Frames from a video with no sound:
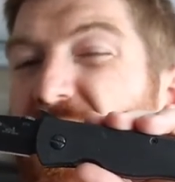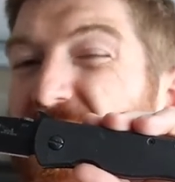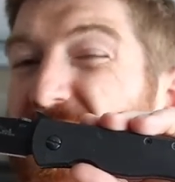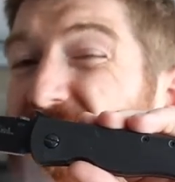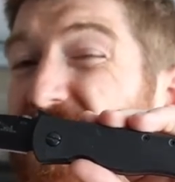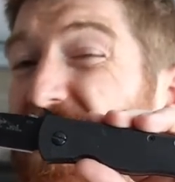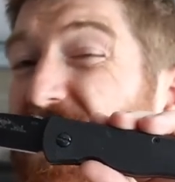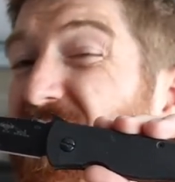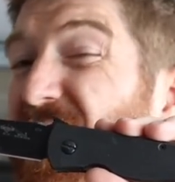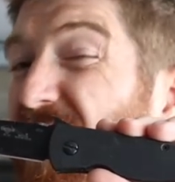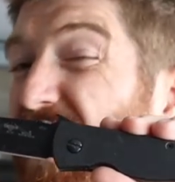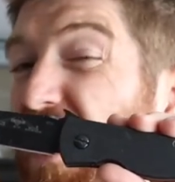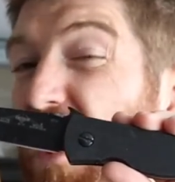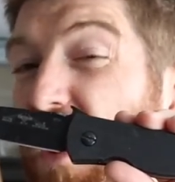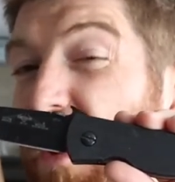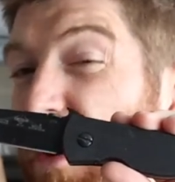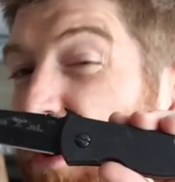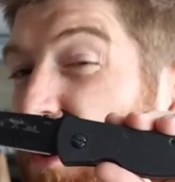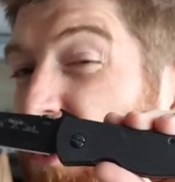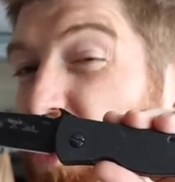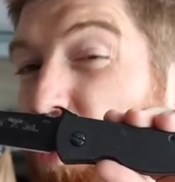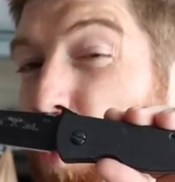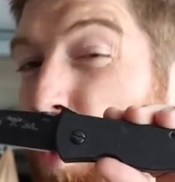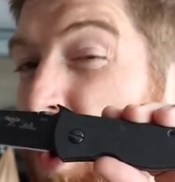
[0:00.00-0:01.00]
This thing's like one
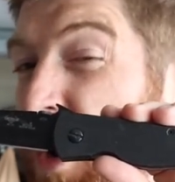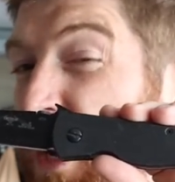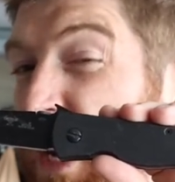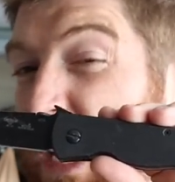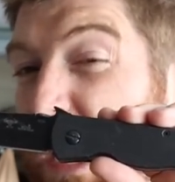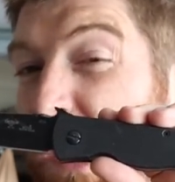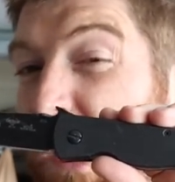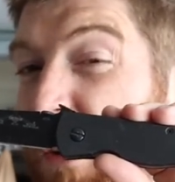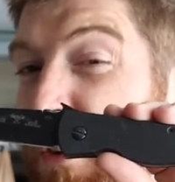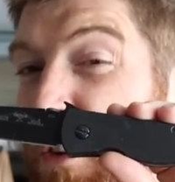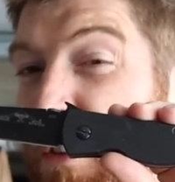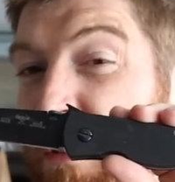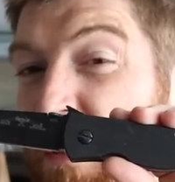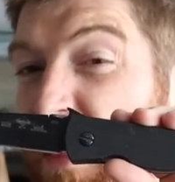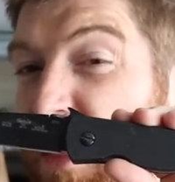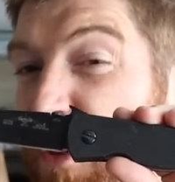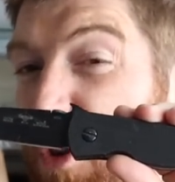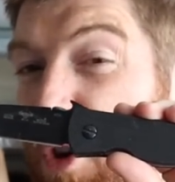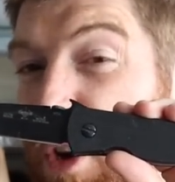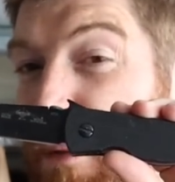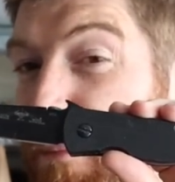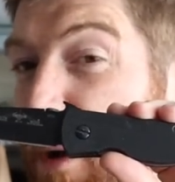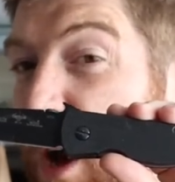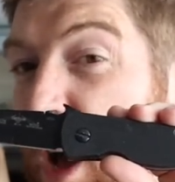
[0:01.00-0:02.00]
hundred twenty, one hundred
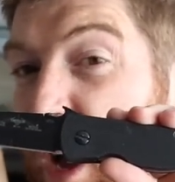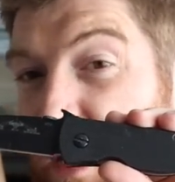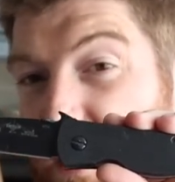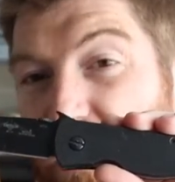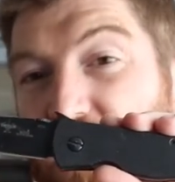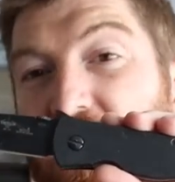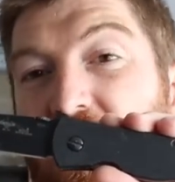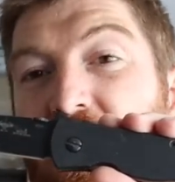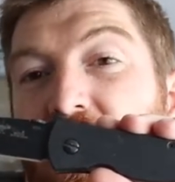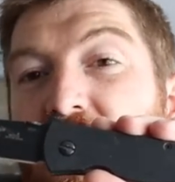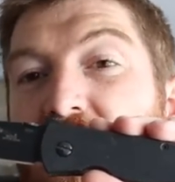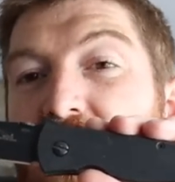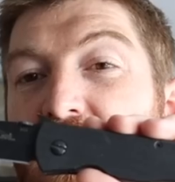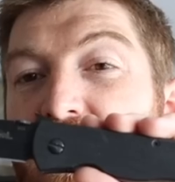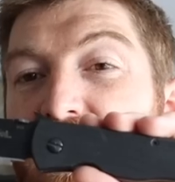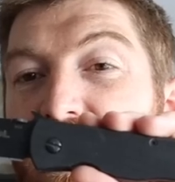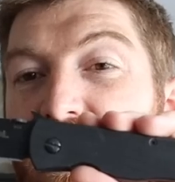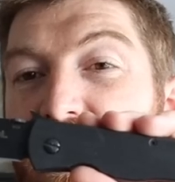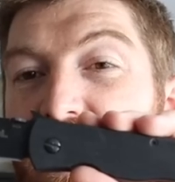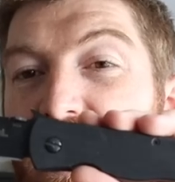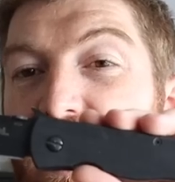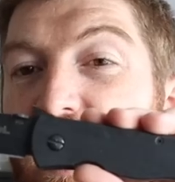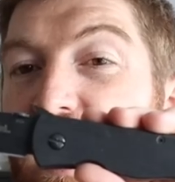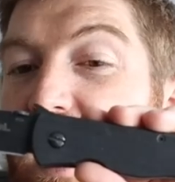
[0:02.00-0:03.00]
thirty bucks.
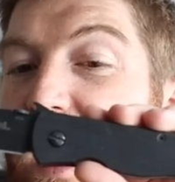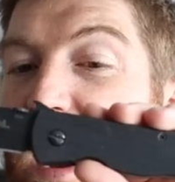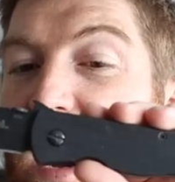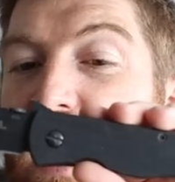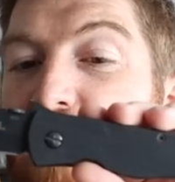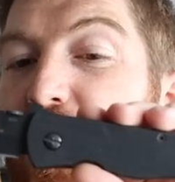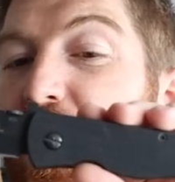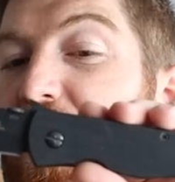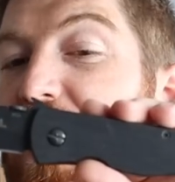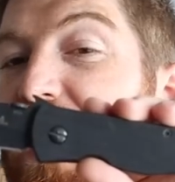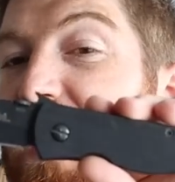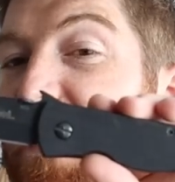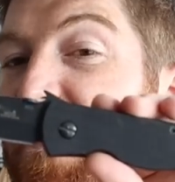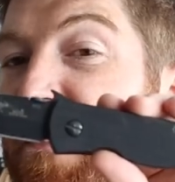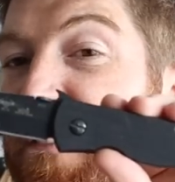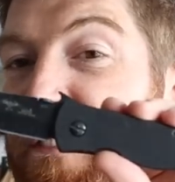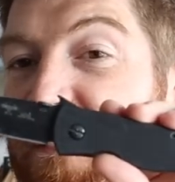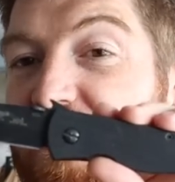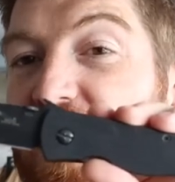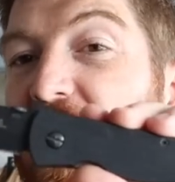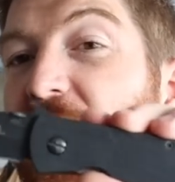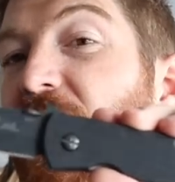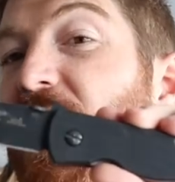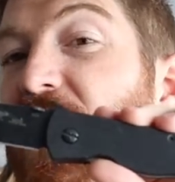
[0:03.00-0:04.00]
Uh, and we're getting
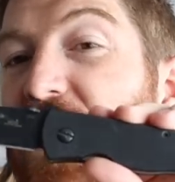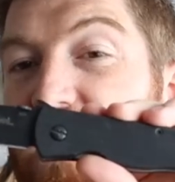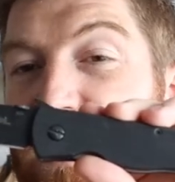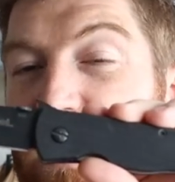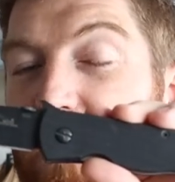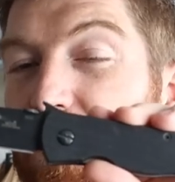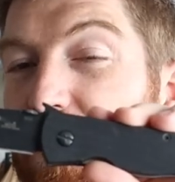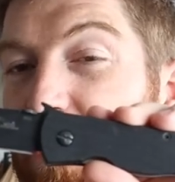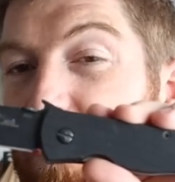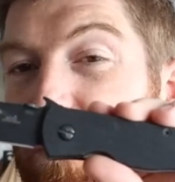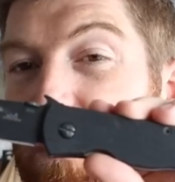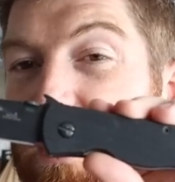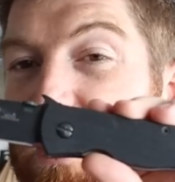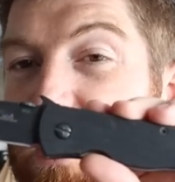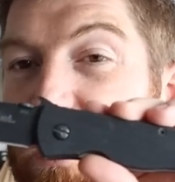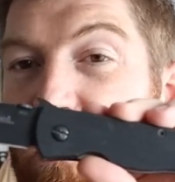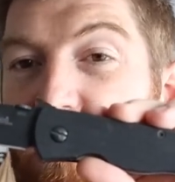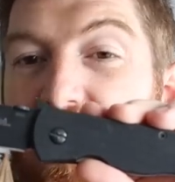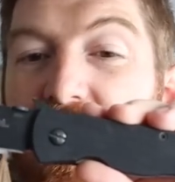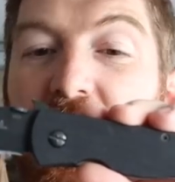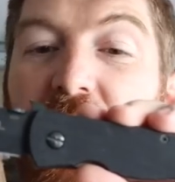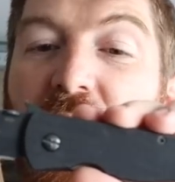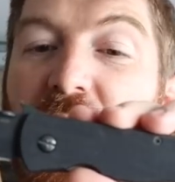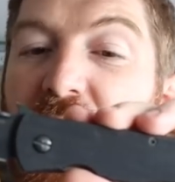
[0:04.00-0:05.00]
very similar
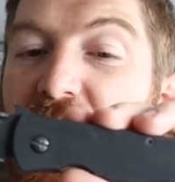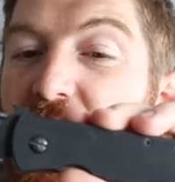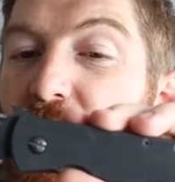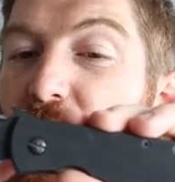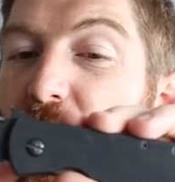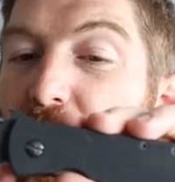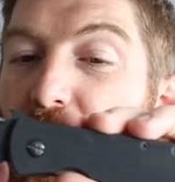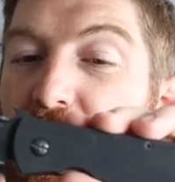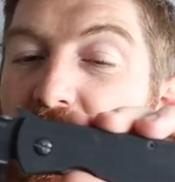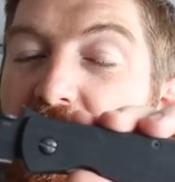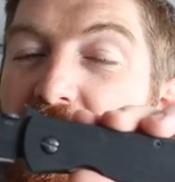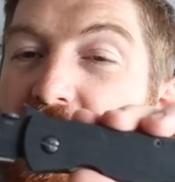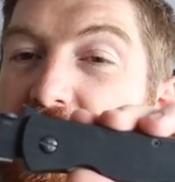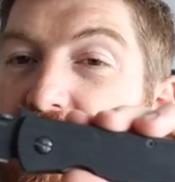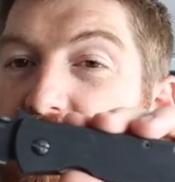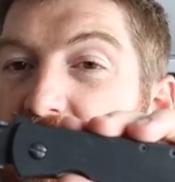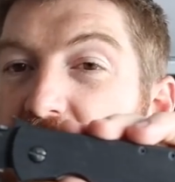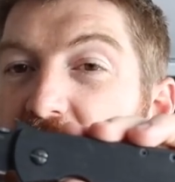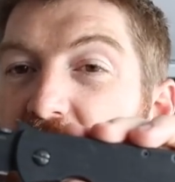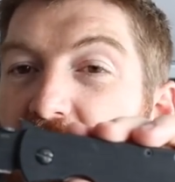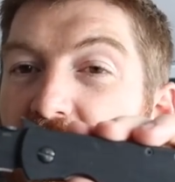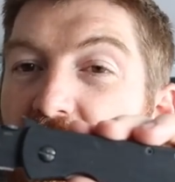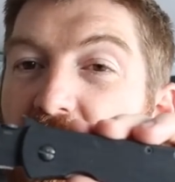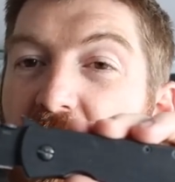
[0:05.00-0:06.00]
materials to what we're getting
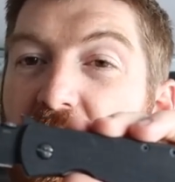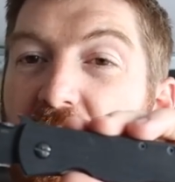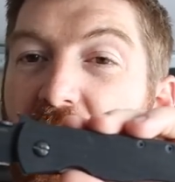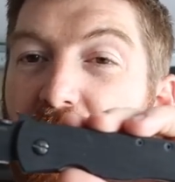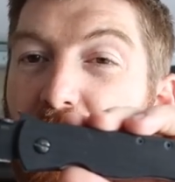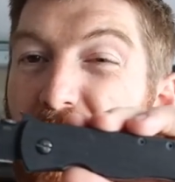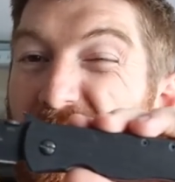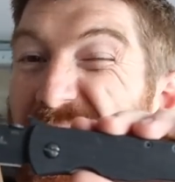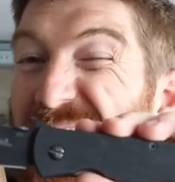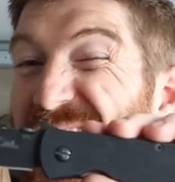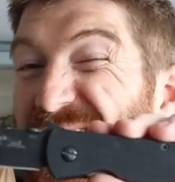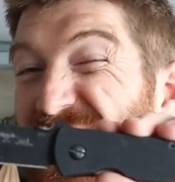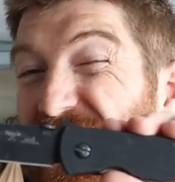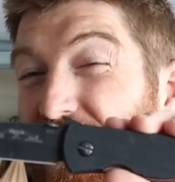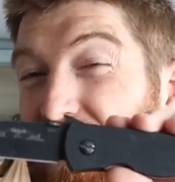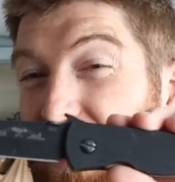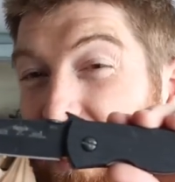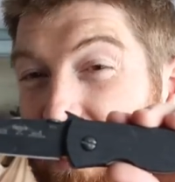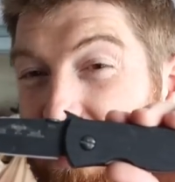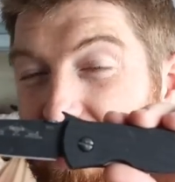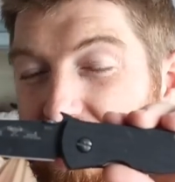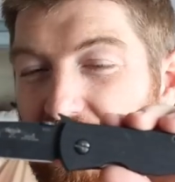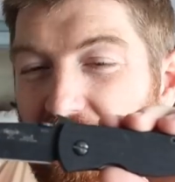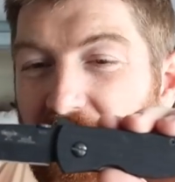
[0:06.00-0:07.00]
here, minus the
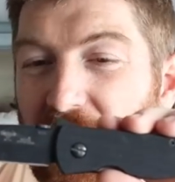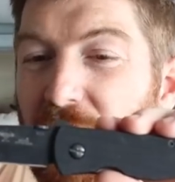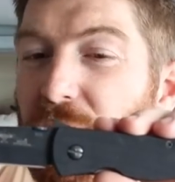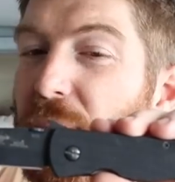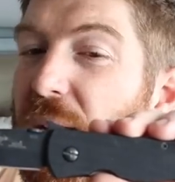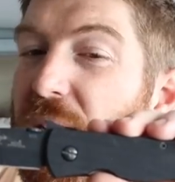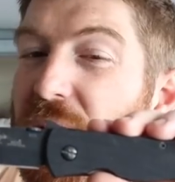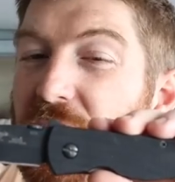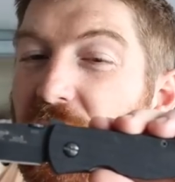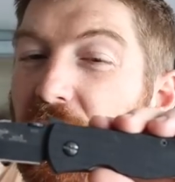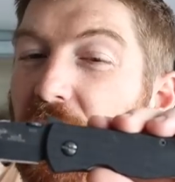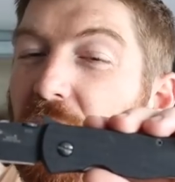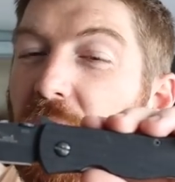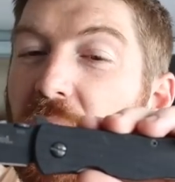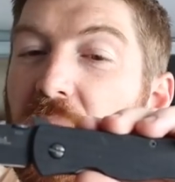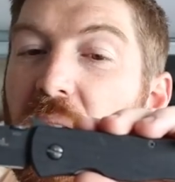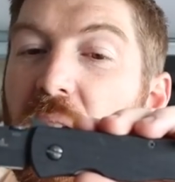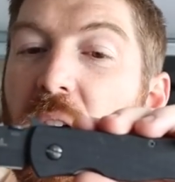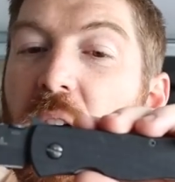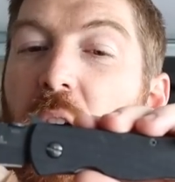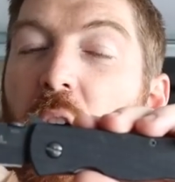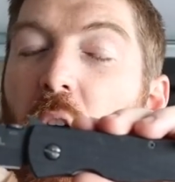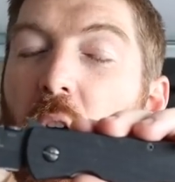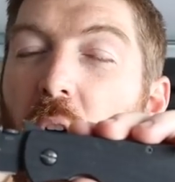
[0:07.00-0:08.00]
titanium
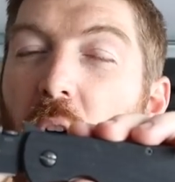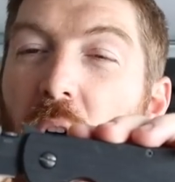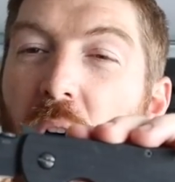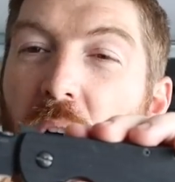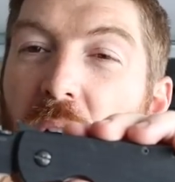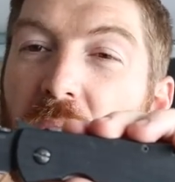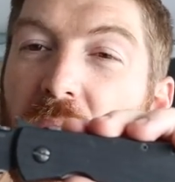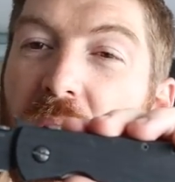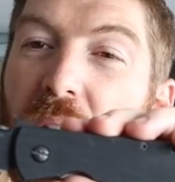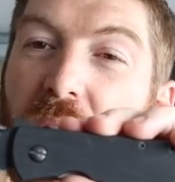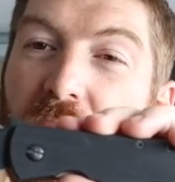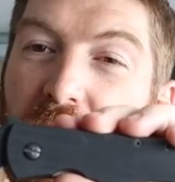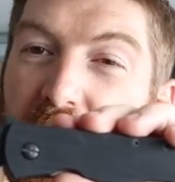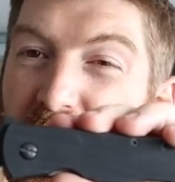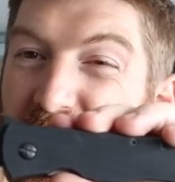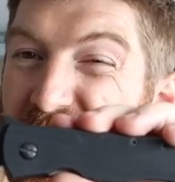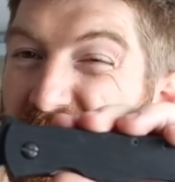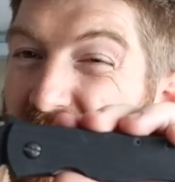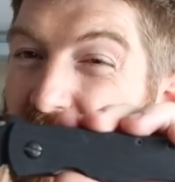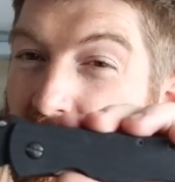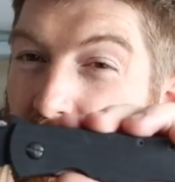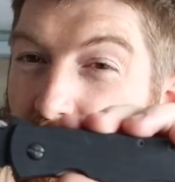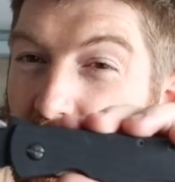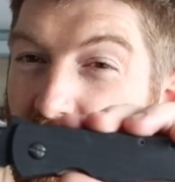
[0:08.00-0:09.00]
basically, on
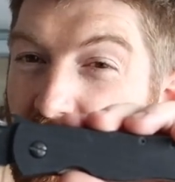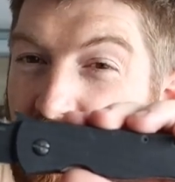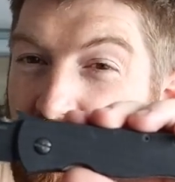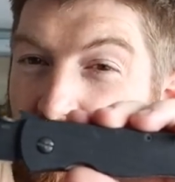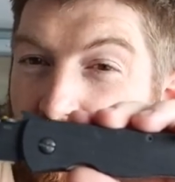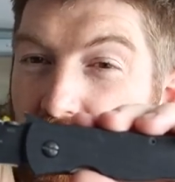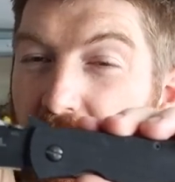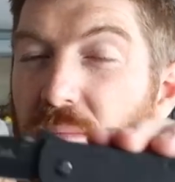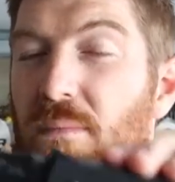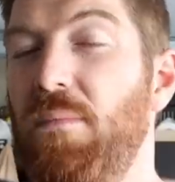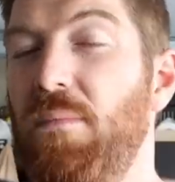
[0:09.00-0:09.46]
this Emerson.